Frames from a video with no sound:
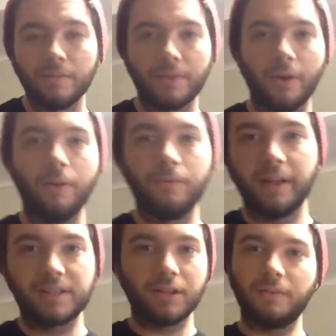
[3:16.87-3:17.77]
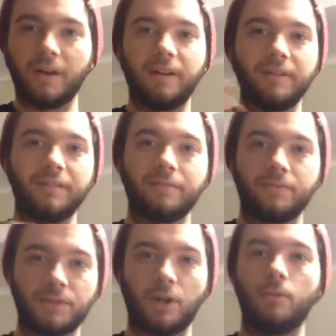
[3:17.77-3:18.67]
So that's all done.
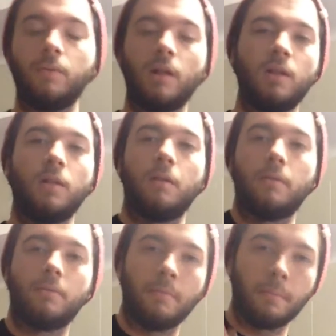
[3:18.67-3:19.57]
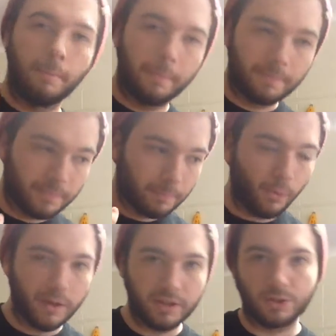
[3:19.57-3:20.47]
So
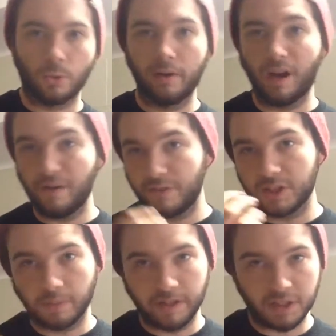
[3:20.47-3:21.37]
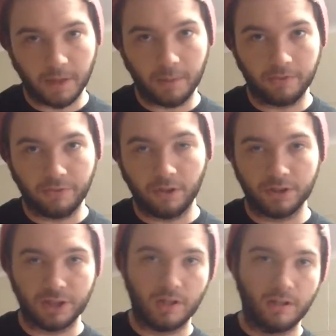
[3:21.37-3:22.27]
point of the story, I finished my experiment
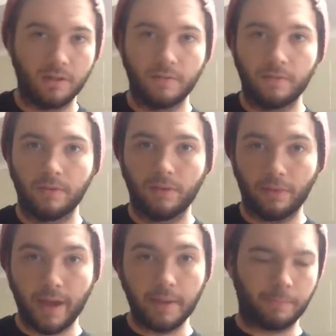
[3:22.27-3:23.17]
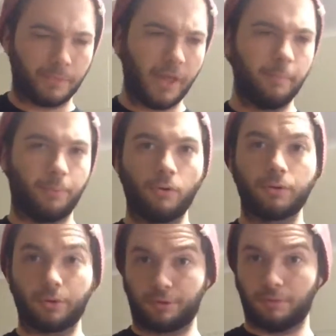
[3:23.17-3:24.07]
first. They broke
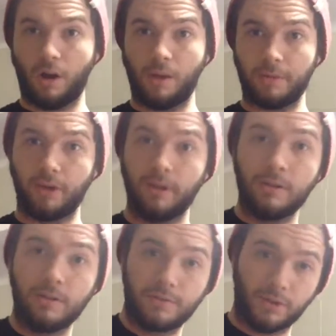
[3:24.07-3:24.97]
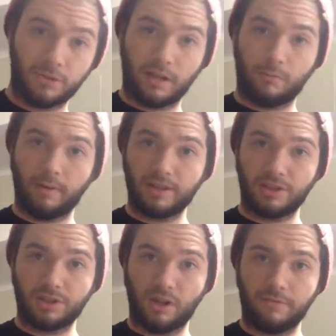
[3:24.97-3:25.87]
their thermometer. So it's like red
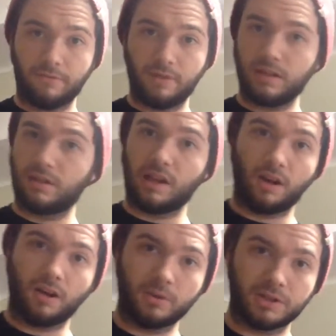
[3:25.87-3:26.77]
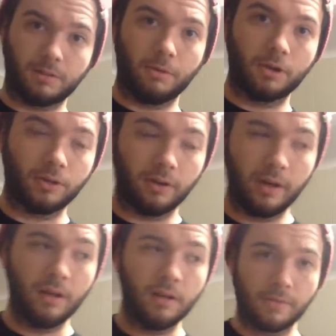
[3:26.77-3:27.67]
stuff, and thank God it wasn't a
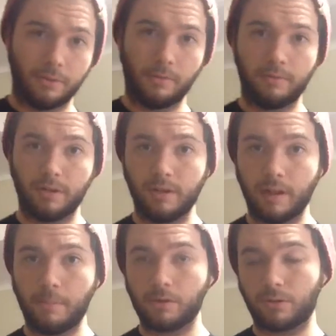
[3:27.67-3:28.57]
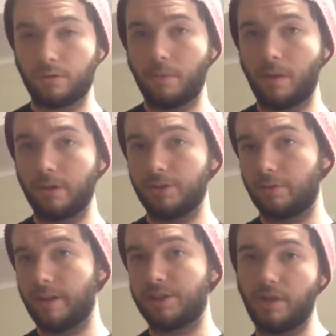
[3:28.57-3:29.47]
mercury thermometer. They broke the thermometer, so
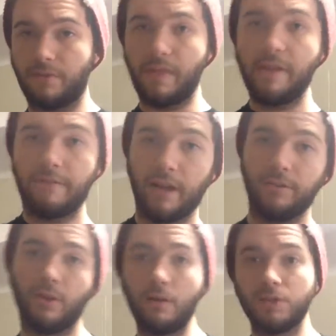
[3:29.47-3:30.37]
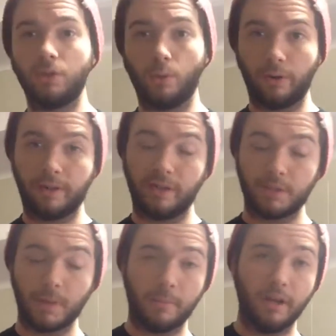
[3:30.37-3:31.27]
red stuff, and they failed. So I was the only working
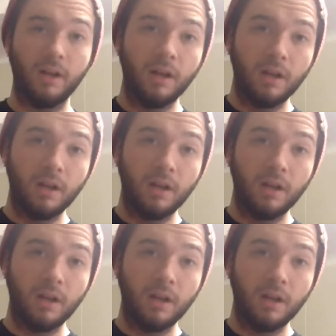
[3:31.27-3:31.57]
experiment.